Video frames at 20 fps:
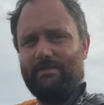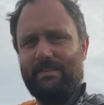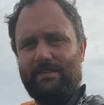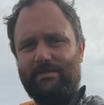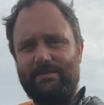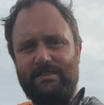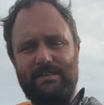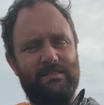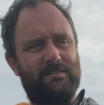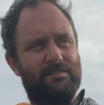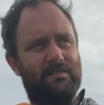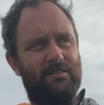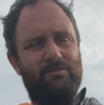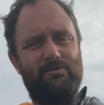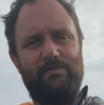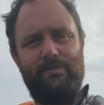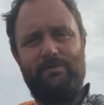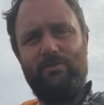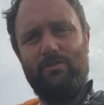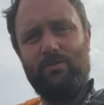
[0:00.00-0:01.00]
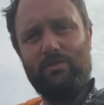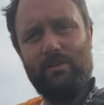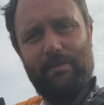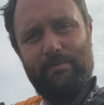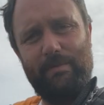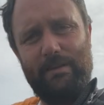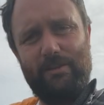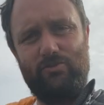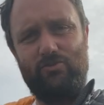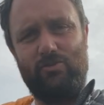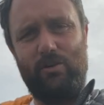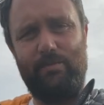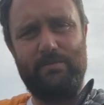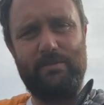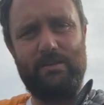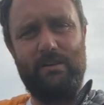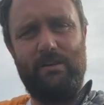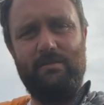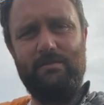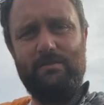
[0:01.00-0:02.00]
I've never said scones before. I've made drop
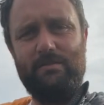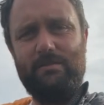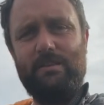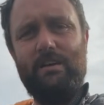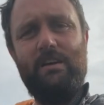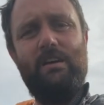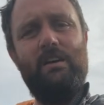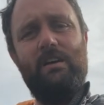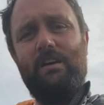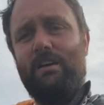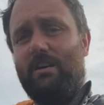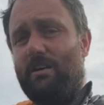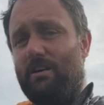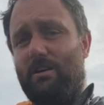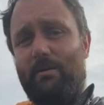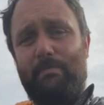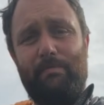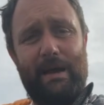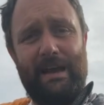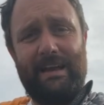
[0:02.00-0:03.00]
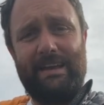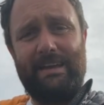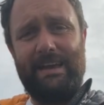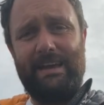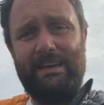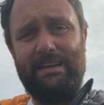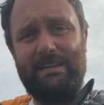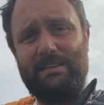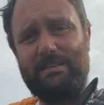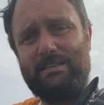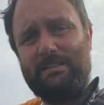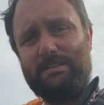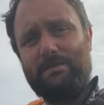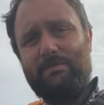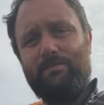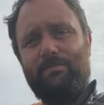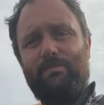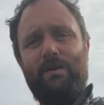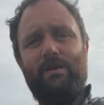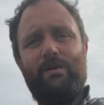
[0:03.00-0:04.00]
scones, uh, pancakes
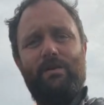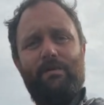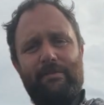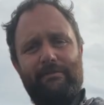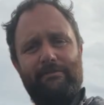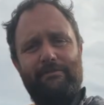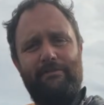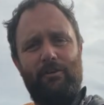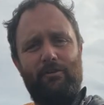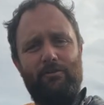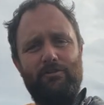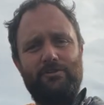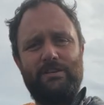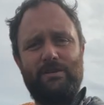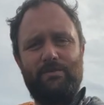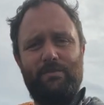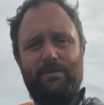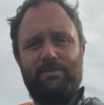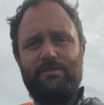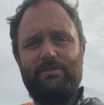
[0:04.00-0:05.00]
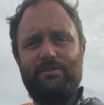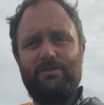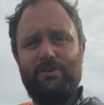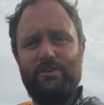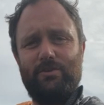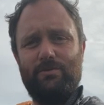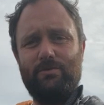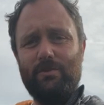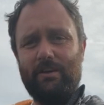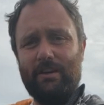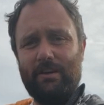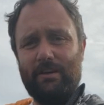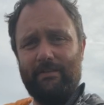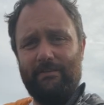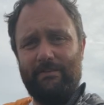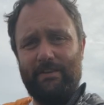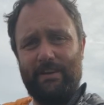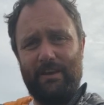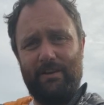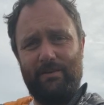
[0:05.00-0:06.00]
when I went foraging with stew
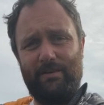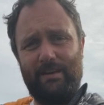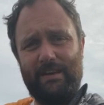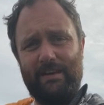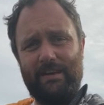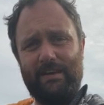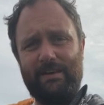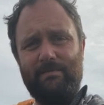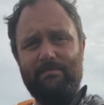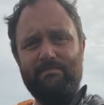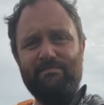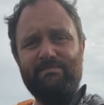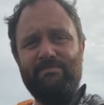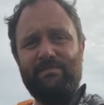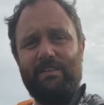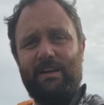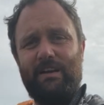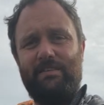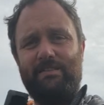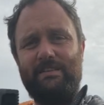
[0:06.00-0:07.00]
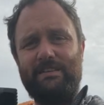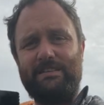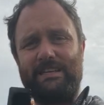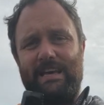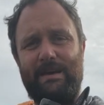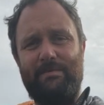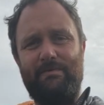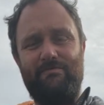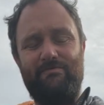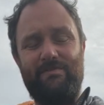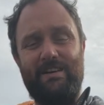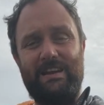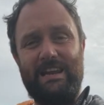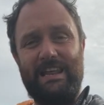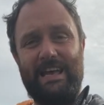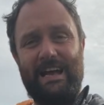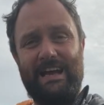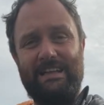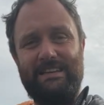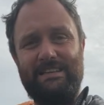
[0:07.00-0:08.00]
video here. And this came in
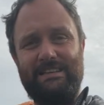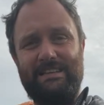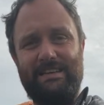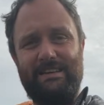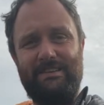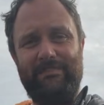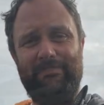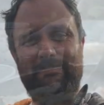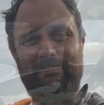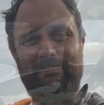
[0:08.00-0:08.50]
really handy